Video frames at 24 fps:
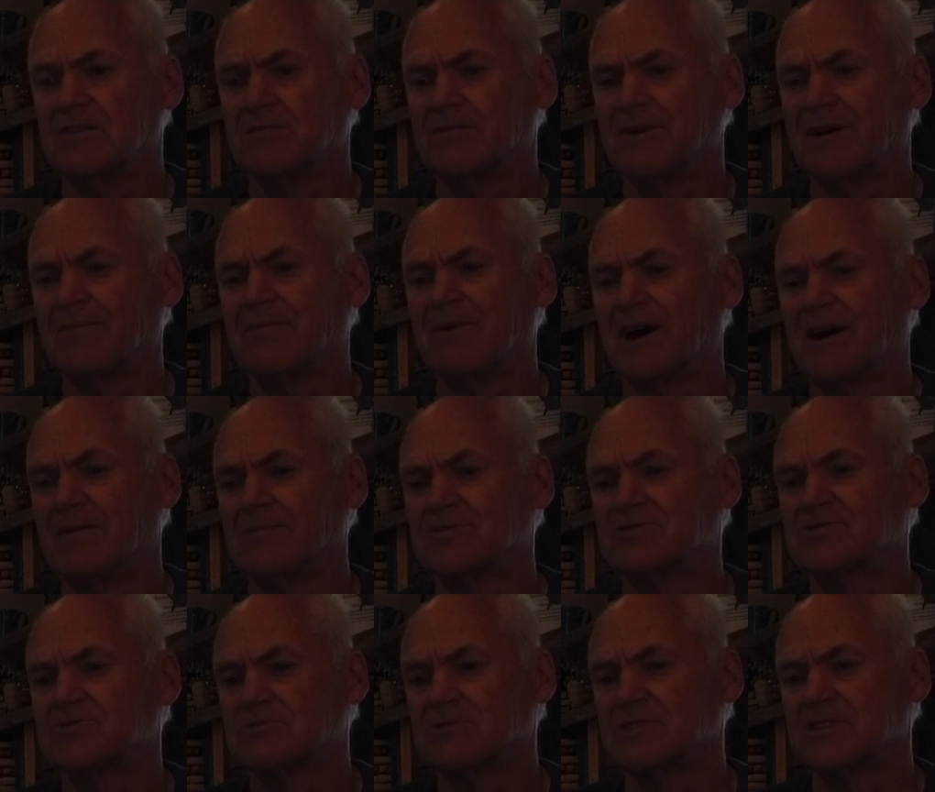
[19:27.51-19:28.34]
my
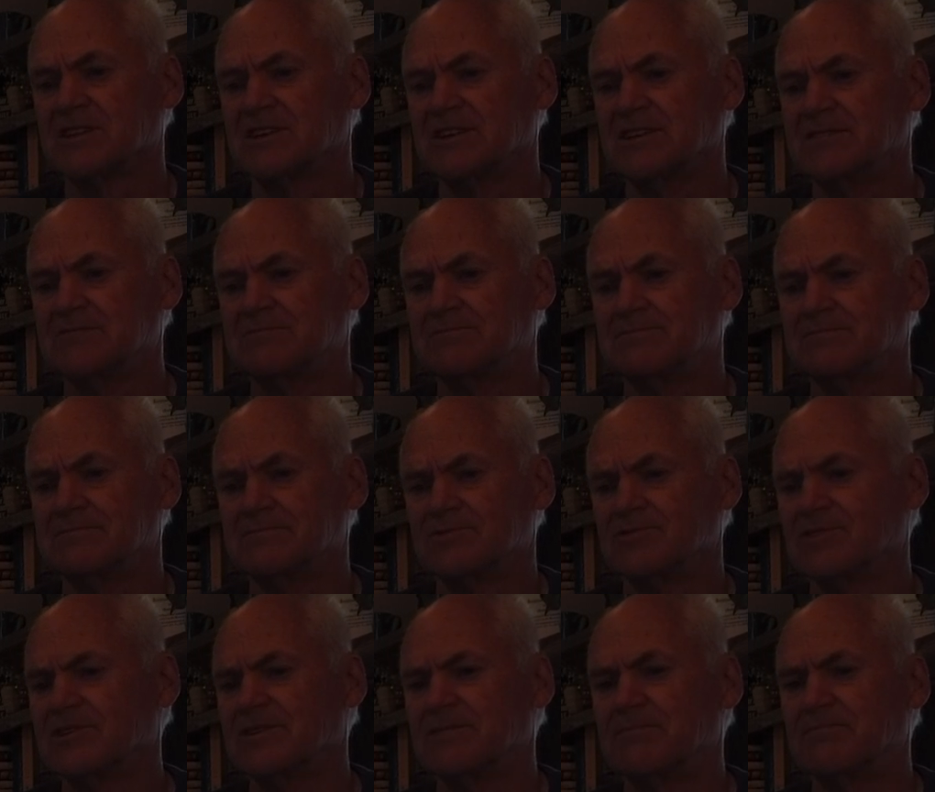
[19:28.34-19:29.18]
mom was really
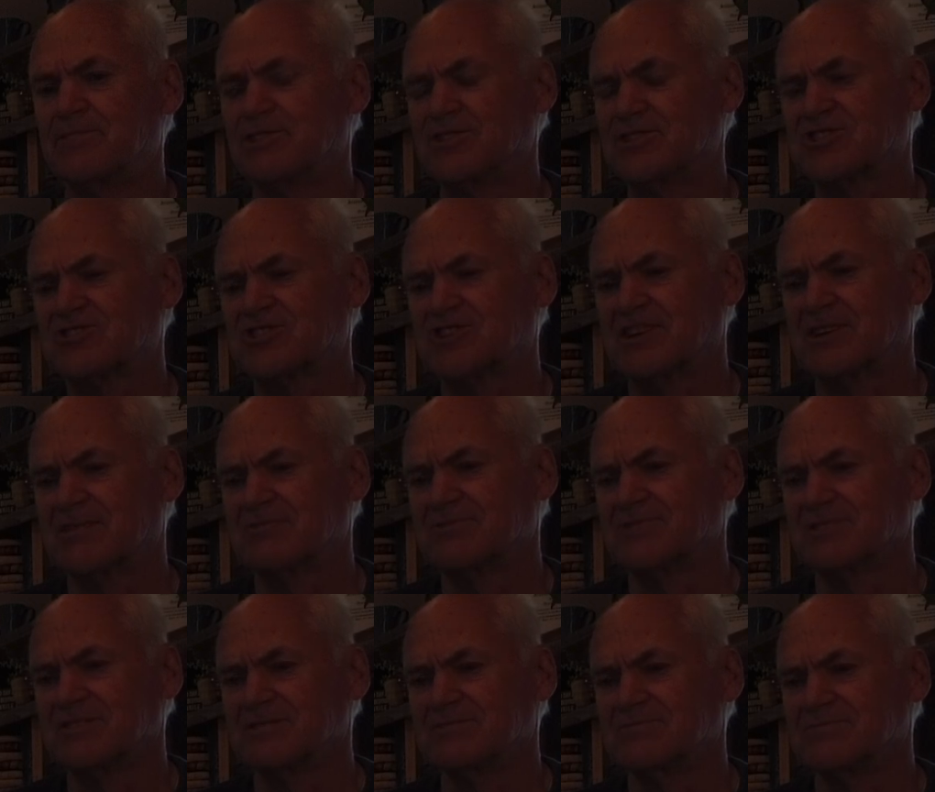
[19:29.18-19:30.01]
pushed
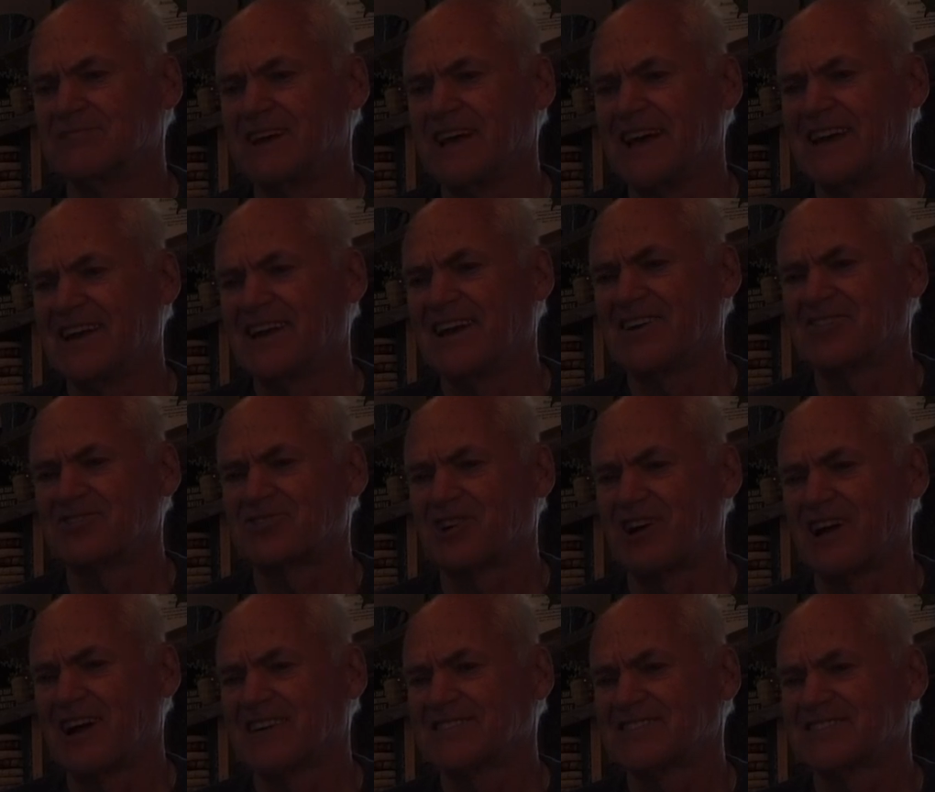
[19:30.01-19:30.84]
him to hand out
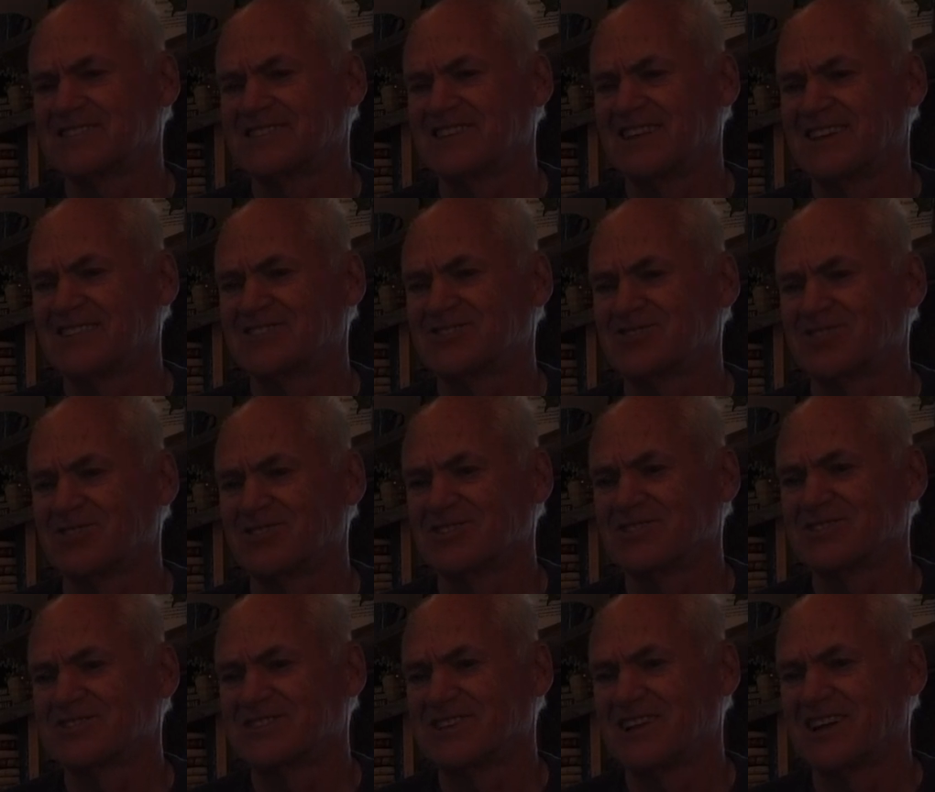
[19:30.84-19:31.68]
tracts and that
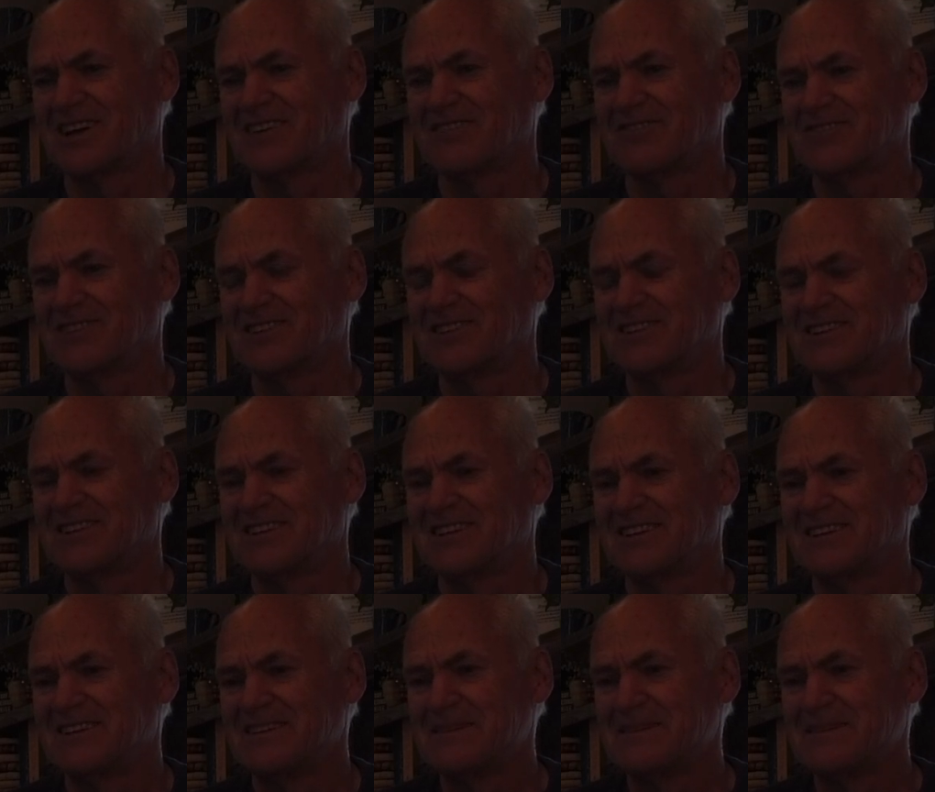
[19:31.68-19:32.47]
sort of stuff. And